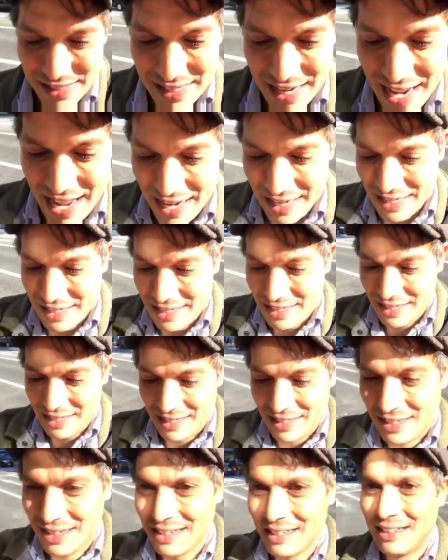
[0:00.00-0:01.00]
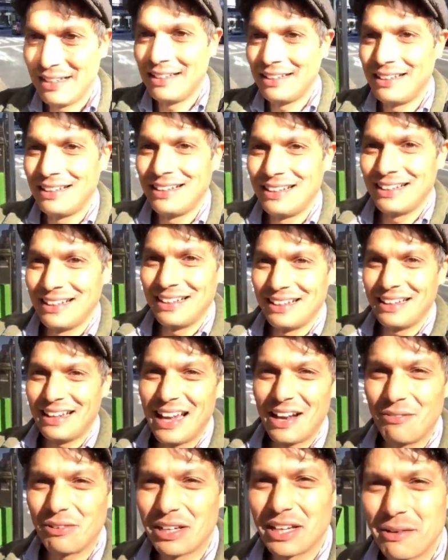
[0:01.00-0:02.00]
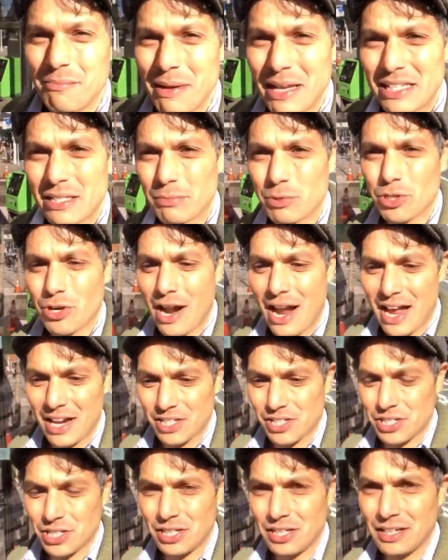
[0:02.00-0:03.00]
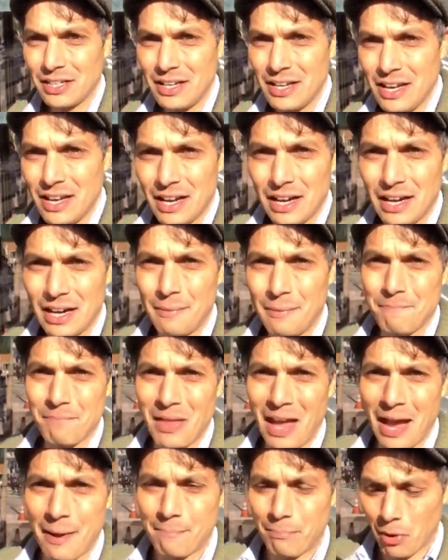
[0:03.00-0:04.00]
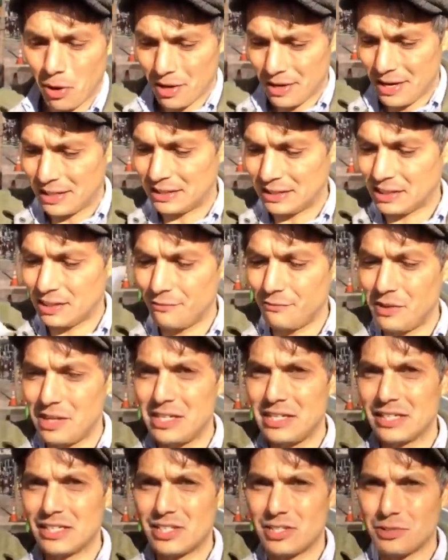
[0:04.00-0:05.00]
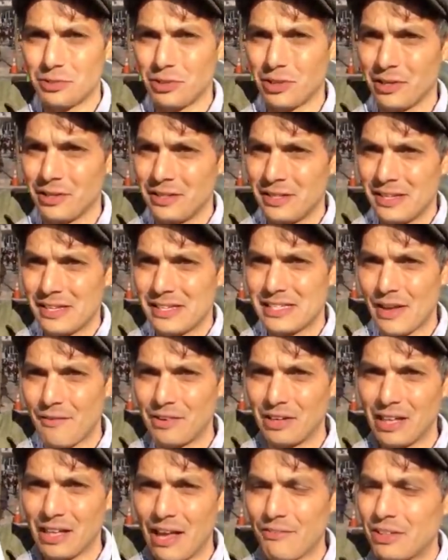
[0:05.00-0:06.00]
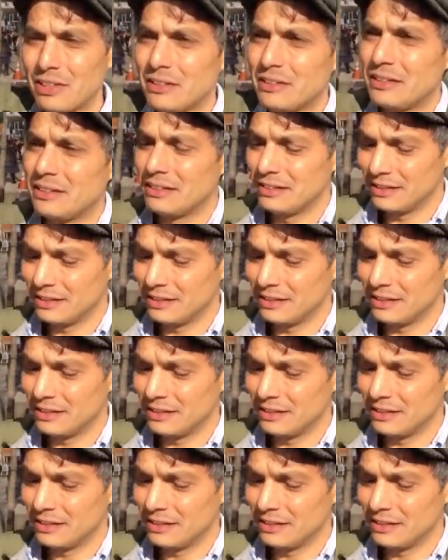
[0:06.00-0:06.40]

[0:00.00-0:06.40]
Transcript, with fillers: a stand, and we're gonna make some trash. Um, I bought at the convenience store 7-Eleven